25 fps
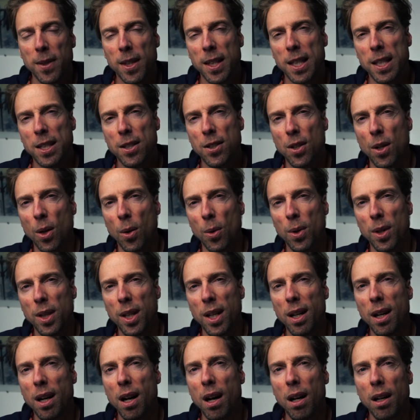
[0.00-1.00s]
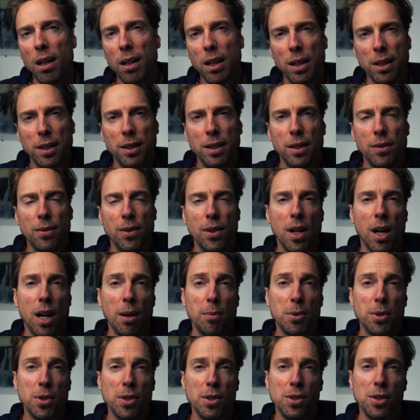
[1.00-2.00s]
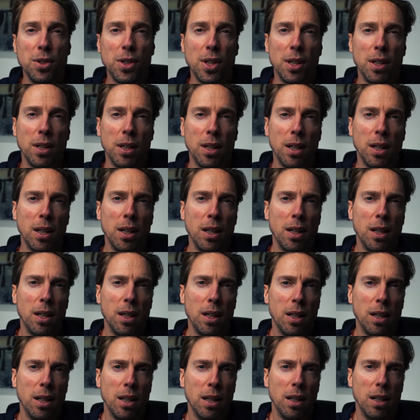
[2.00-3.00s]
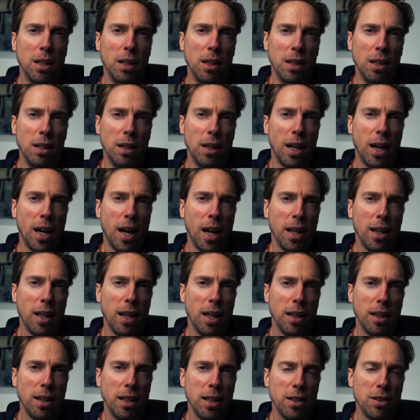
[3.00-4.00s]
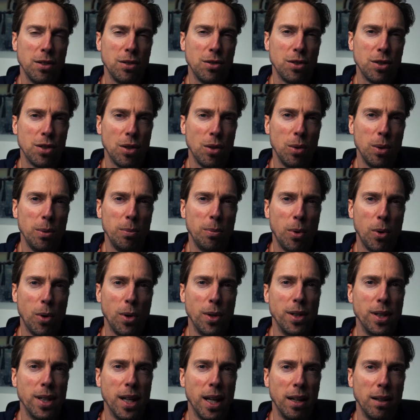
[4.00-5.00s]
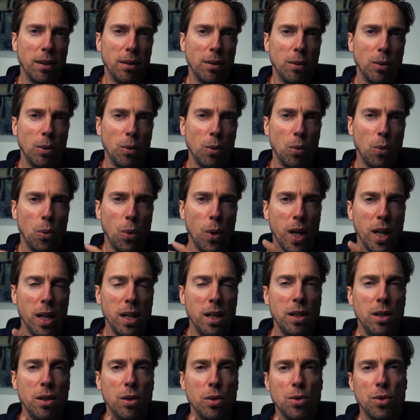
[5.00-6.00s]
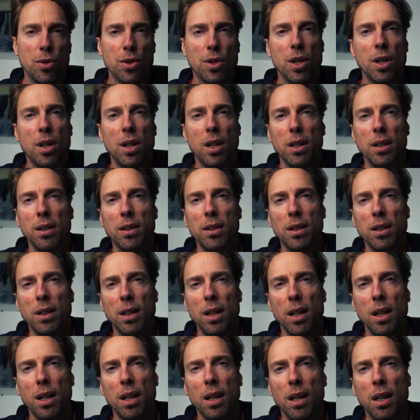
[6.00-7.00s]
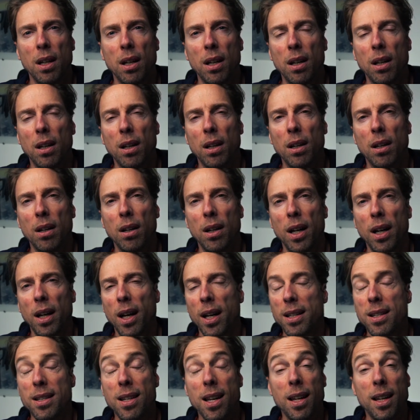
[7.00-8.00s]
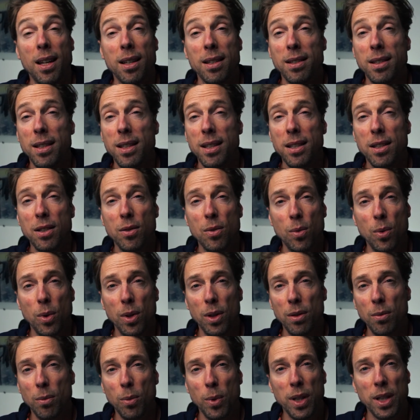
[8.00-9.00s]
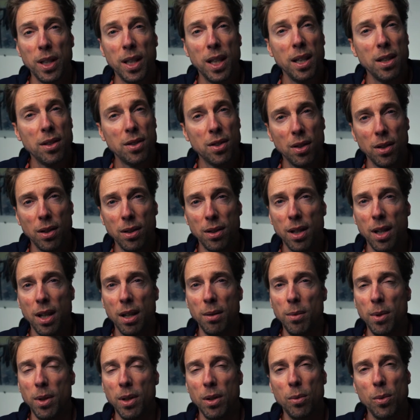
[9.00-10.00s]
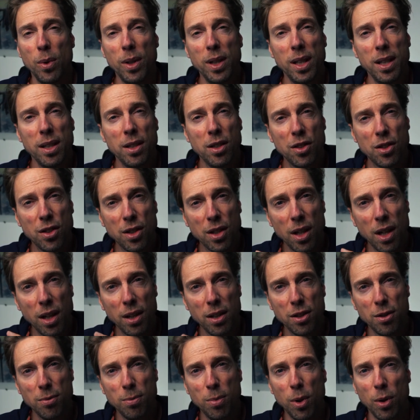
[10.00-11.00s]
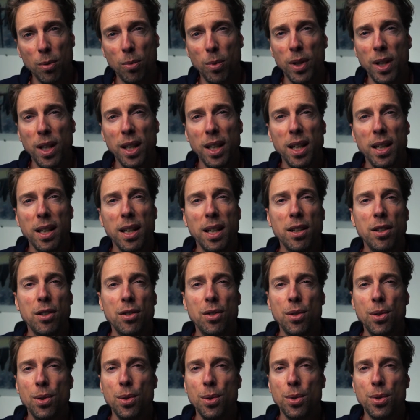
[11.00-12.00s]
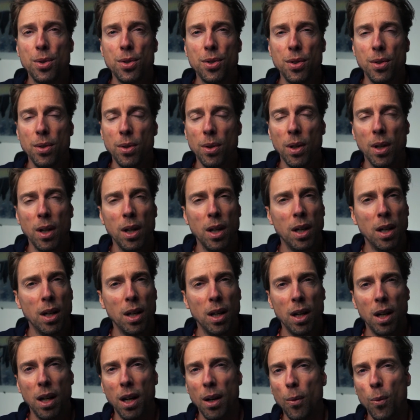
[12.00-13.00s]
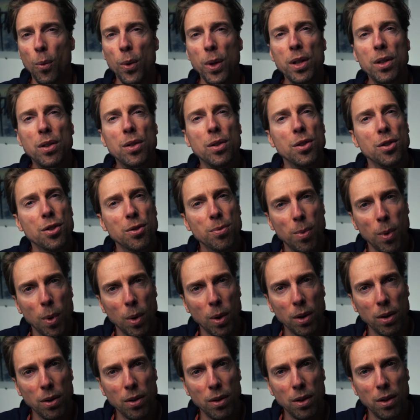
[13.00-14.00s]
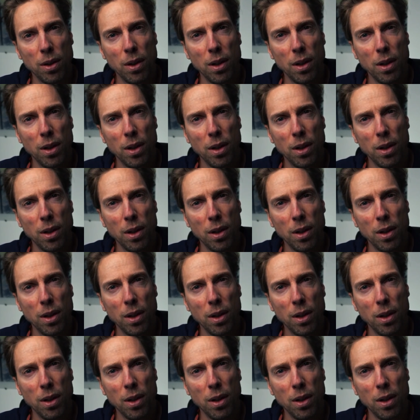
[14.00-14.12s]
So there are a lot of different options, and I think it's so important that when you start, and I see this with kids all the time, you know, when they start a sport, when they get introduced to a winter sport,